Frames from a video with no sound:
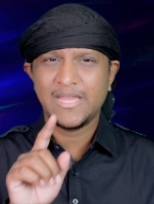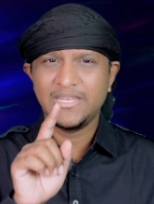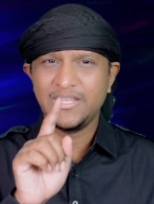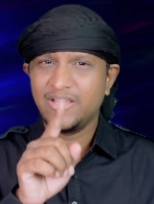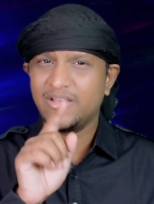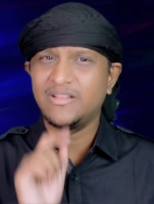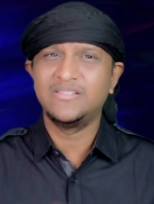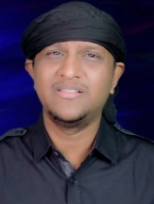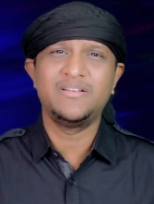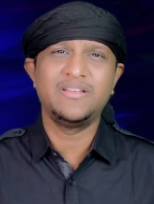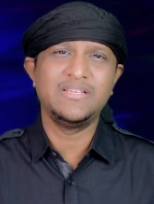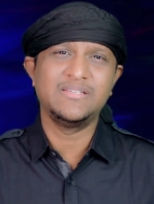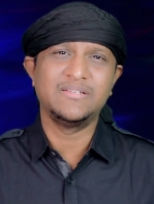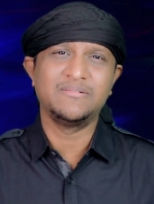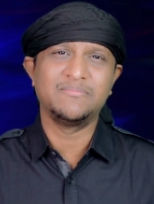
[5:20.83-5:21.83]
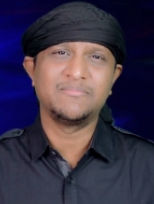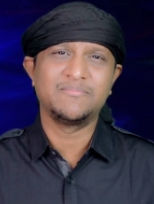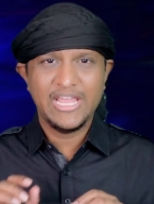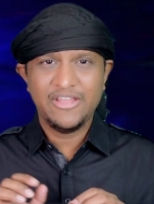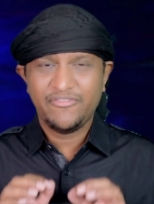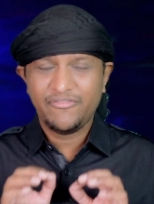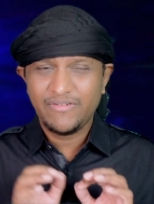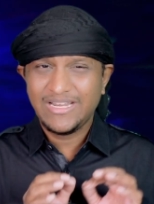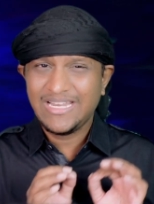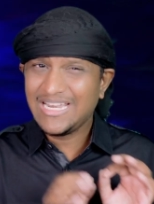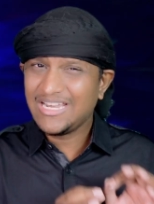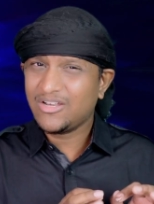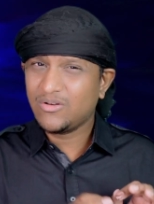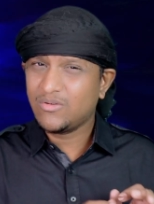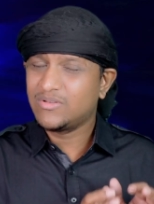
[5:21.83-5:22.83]
And here is the reason. If we
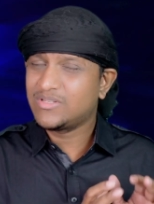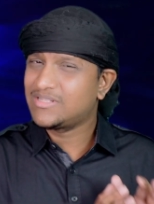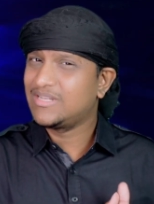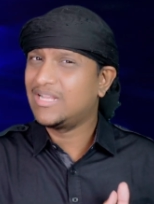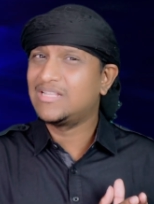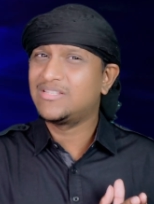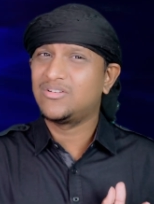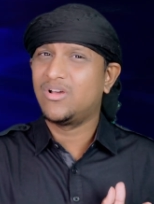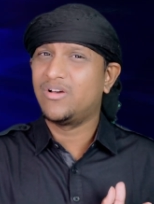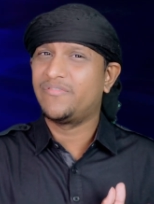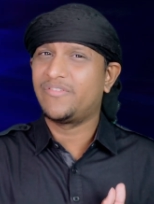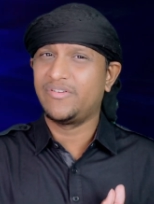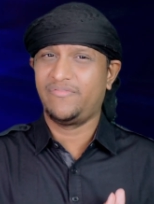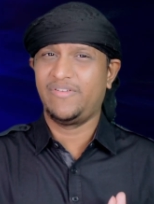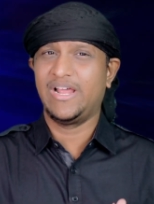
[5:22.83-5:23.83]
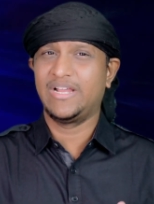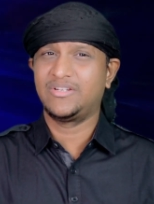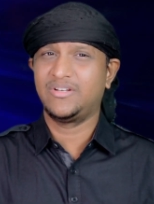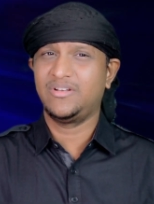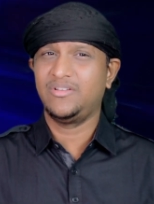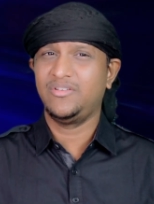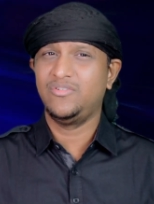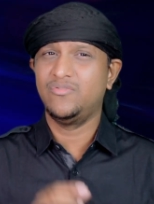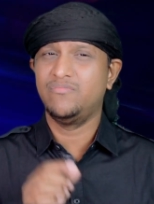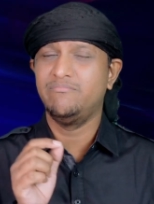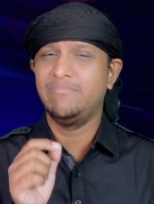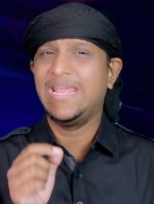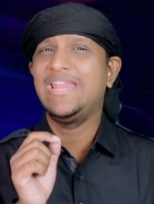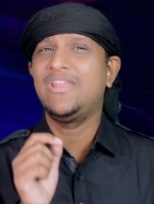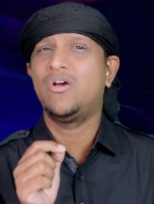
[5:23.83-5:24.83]
didn't know Snell's law of refraction, you
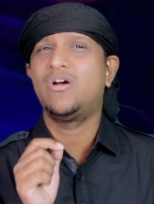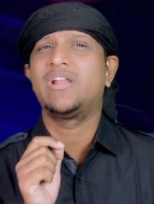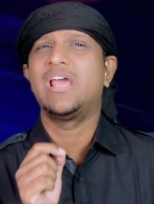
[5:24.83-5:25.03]
may not